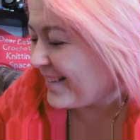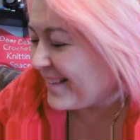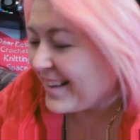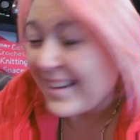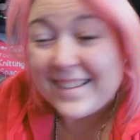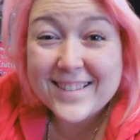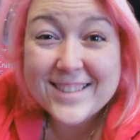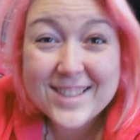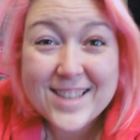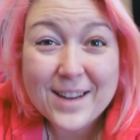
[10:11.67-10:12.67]
we'll
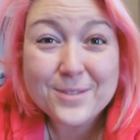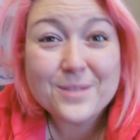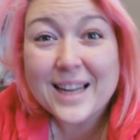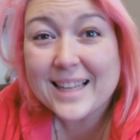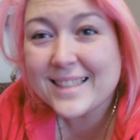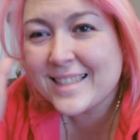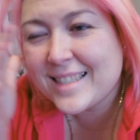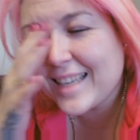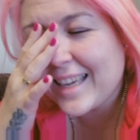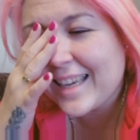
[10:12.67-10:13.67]
just have to wait and
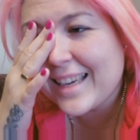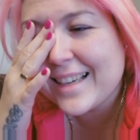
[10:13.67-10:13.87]
see.